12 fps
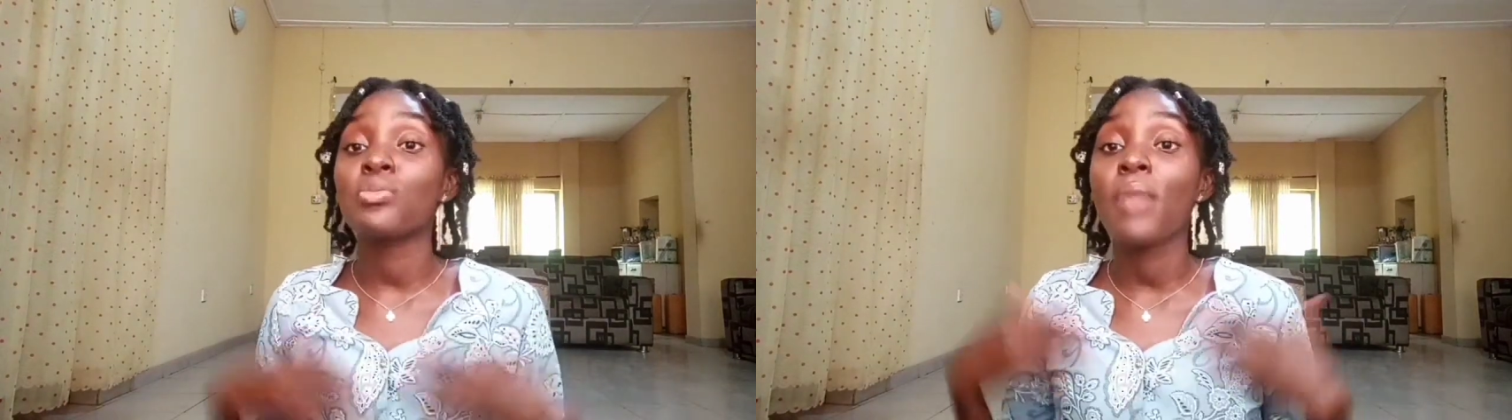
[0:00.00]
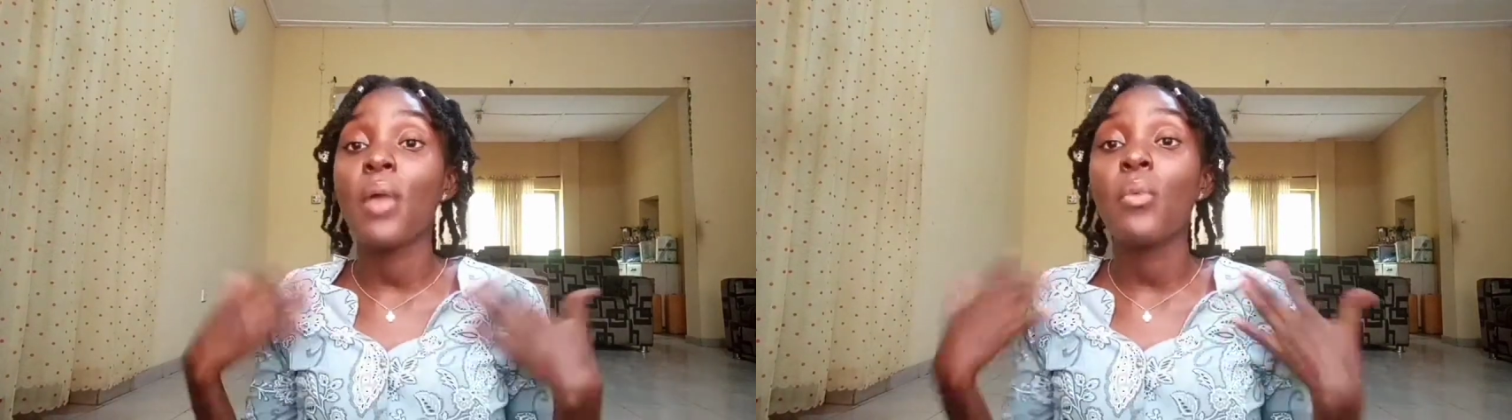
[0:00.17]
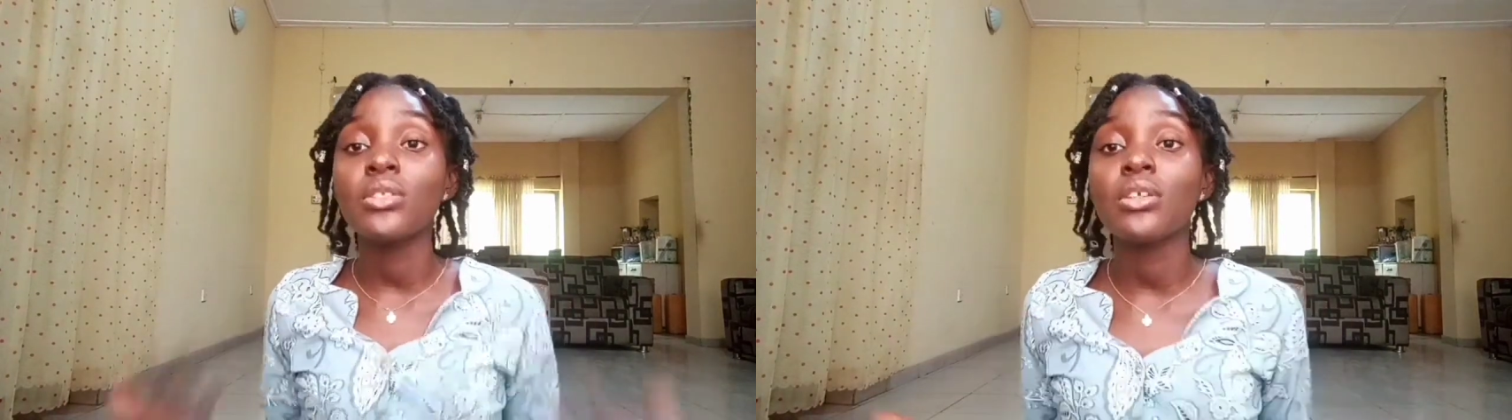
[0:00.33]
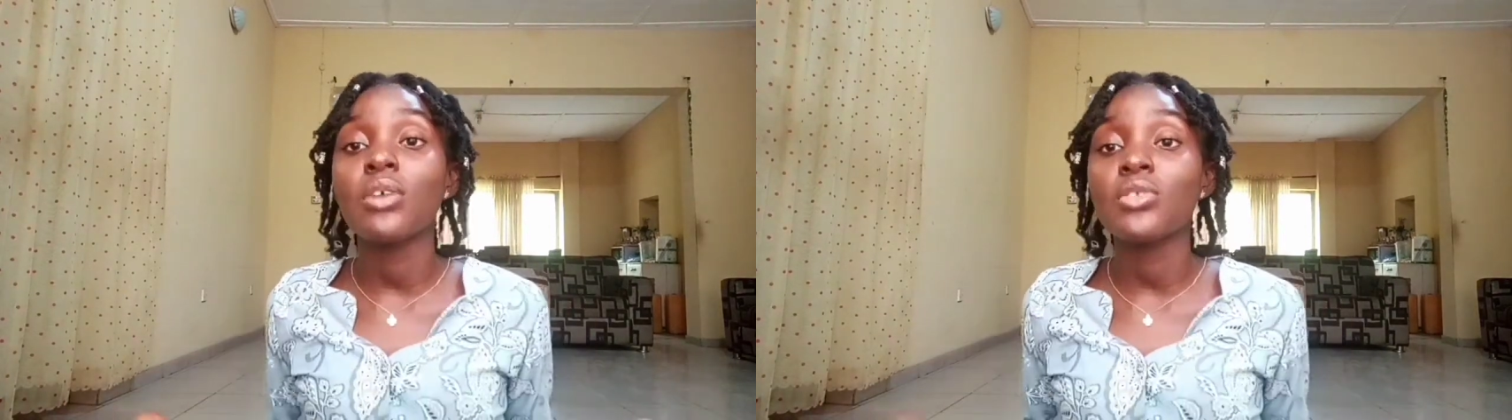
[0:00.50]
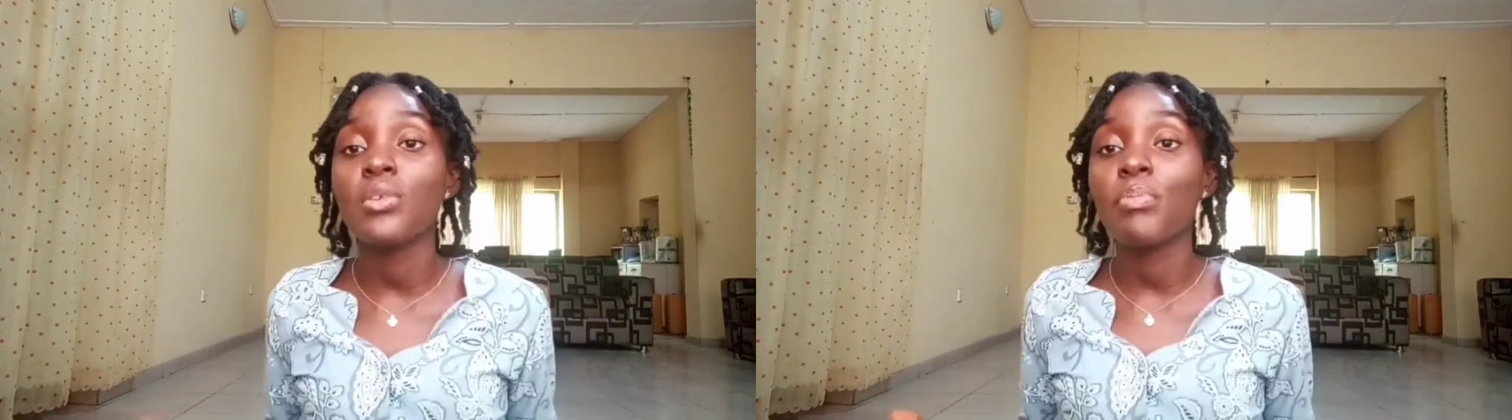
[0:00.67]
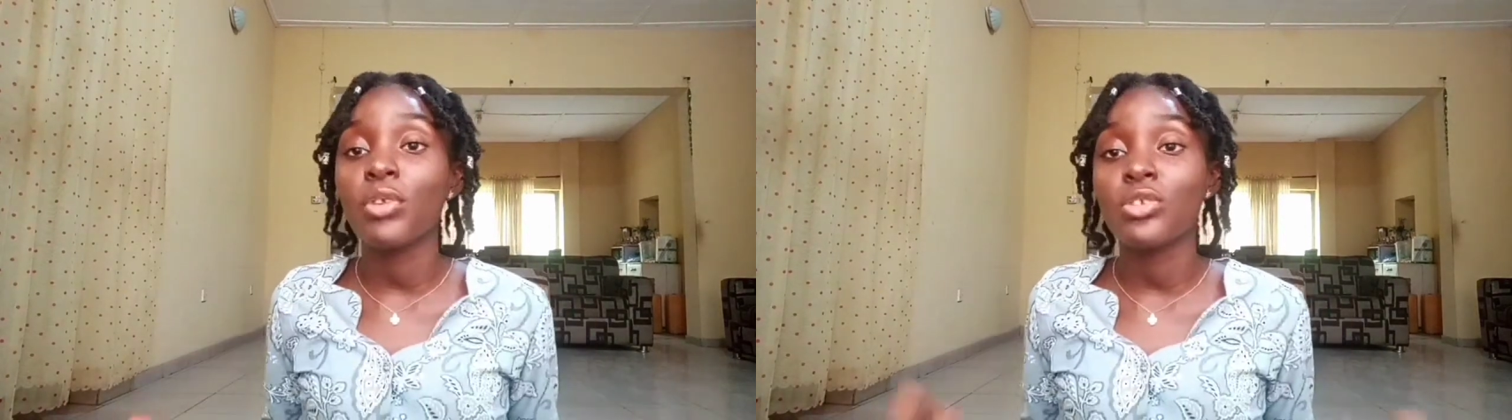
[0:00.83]
to my
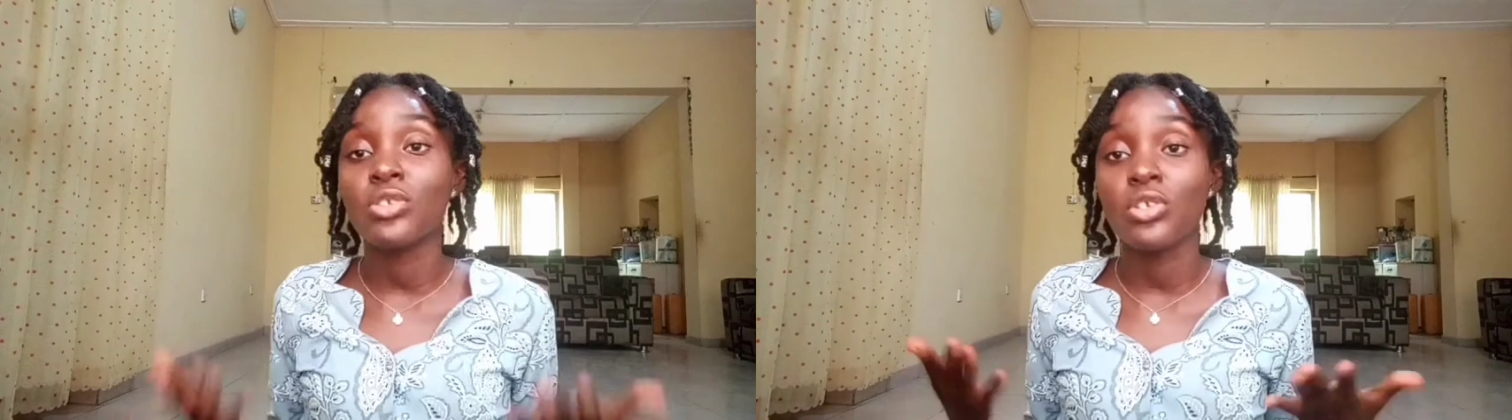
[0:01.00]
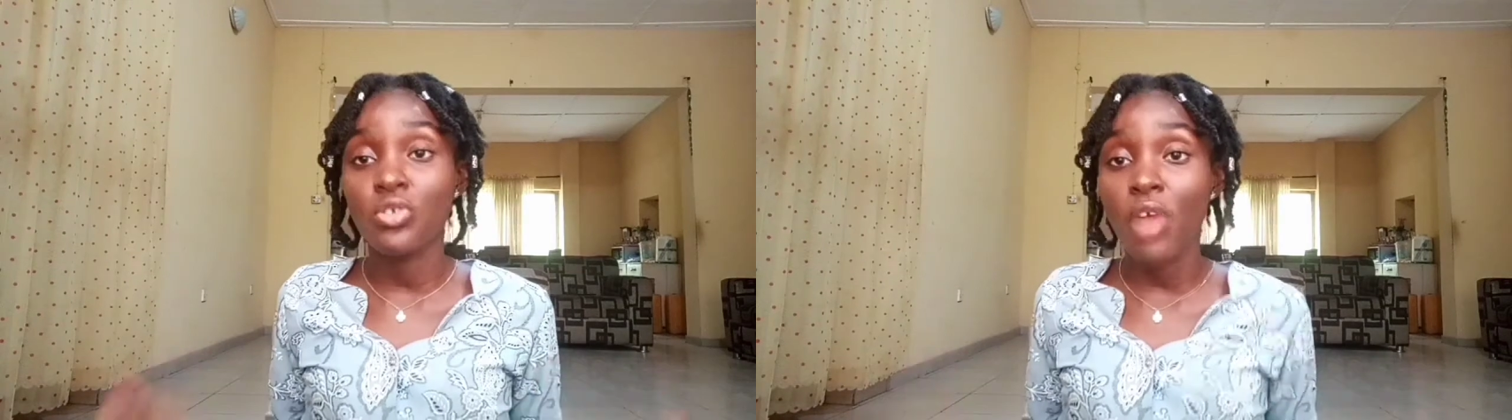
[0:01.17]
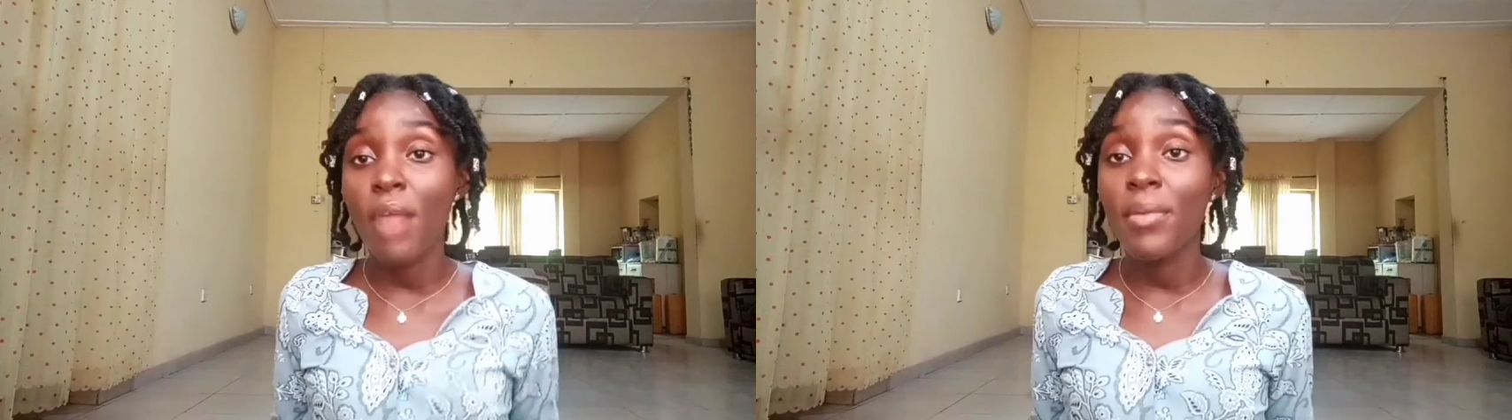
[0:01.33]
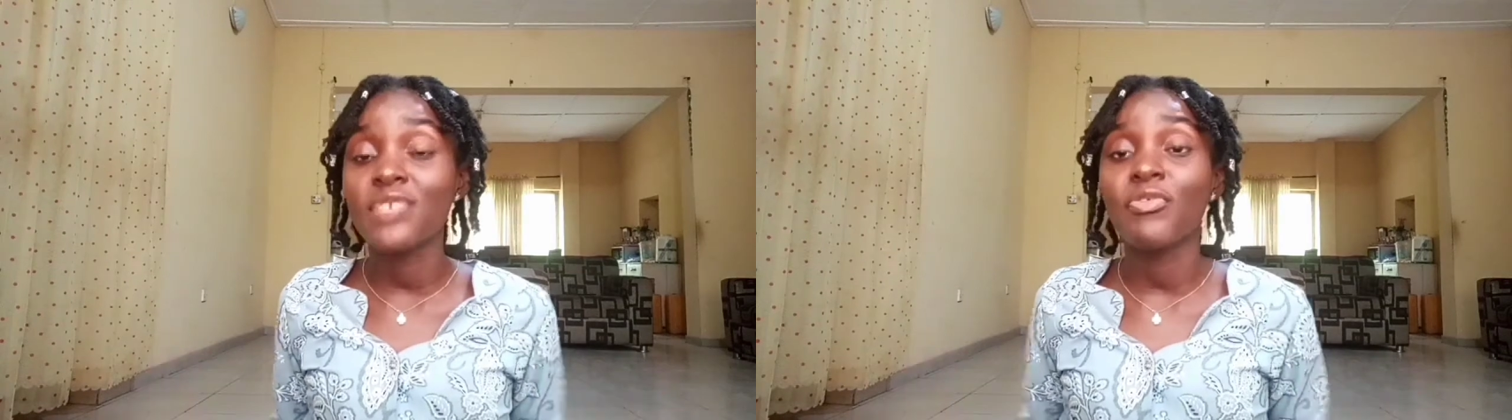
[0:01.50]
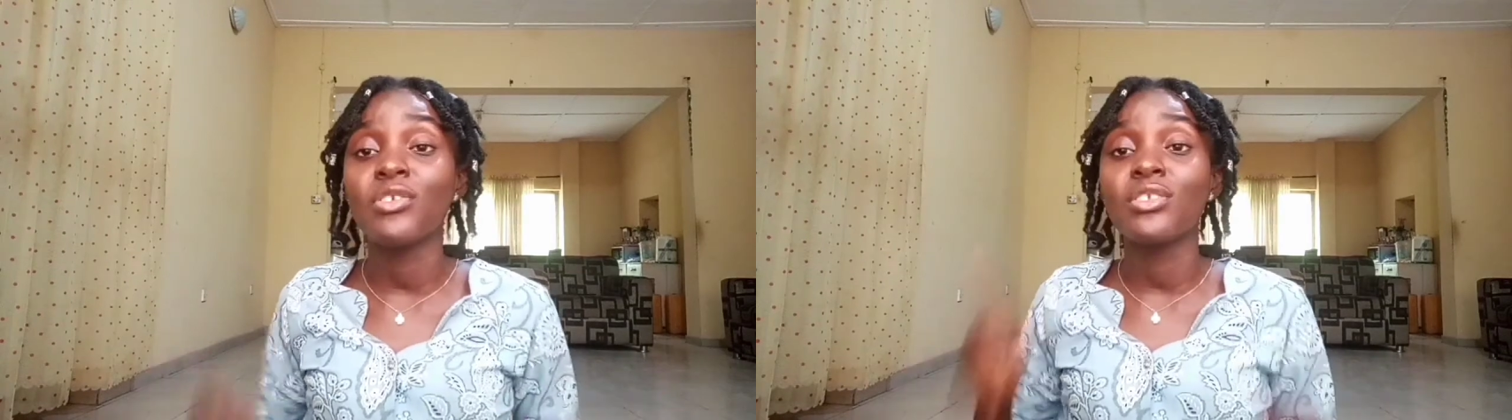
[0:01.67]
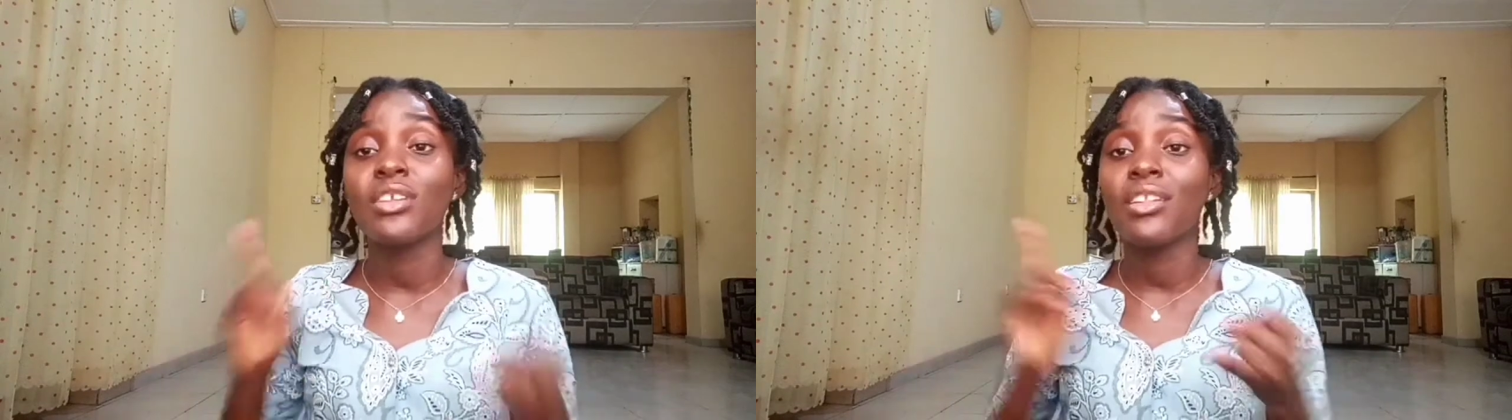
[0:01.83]
1000 plus subscribers
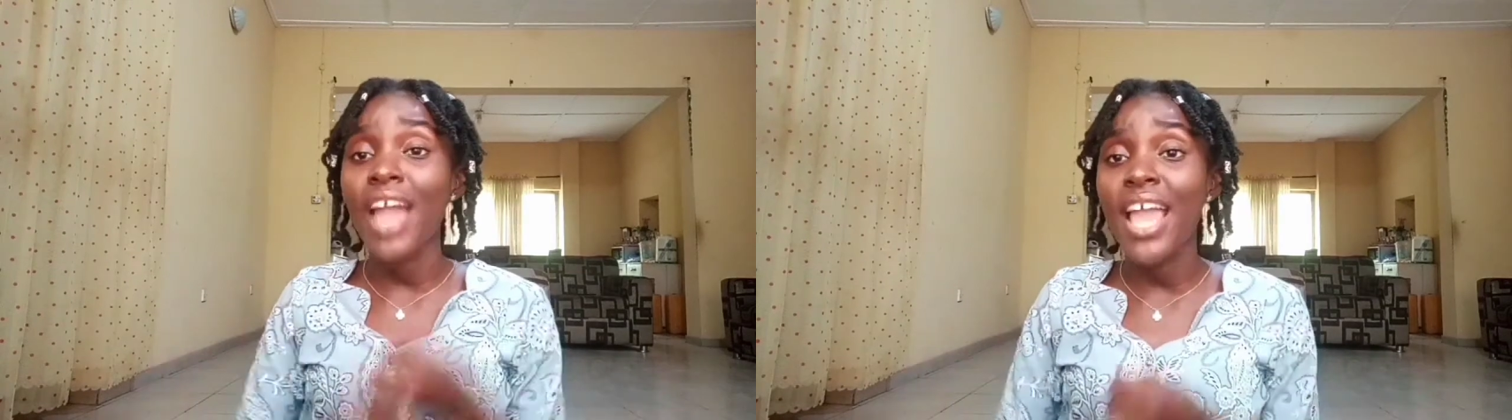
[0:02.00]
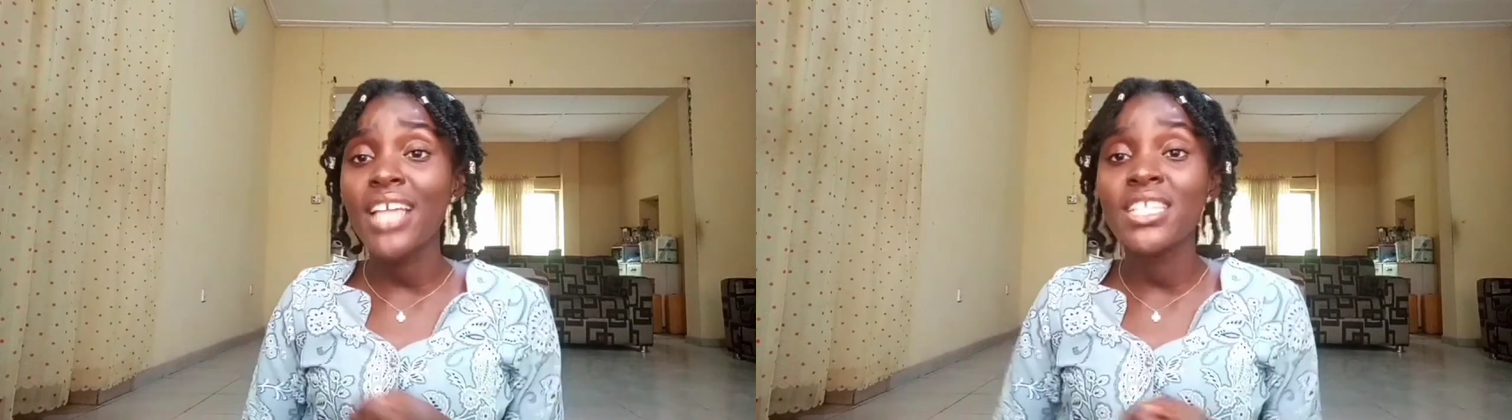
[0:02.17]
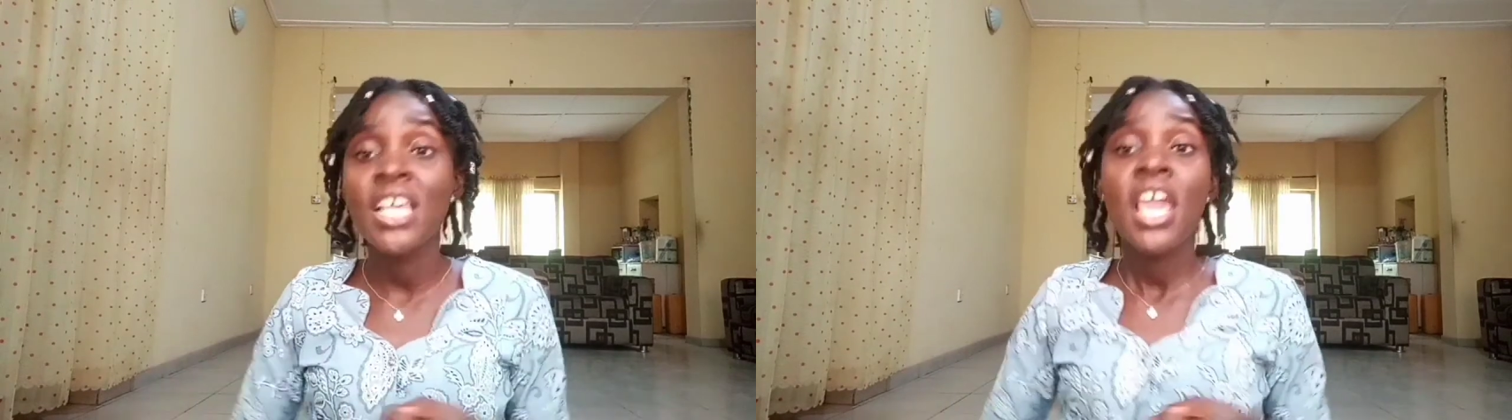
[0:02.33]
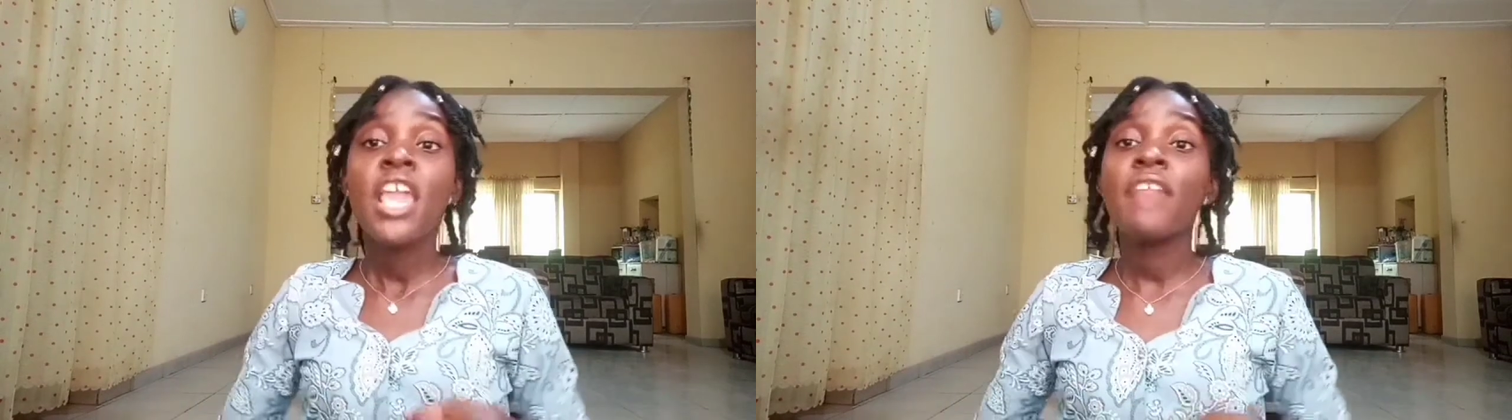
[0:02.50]
for the likes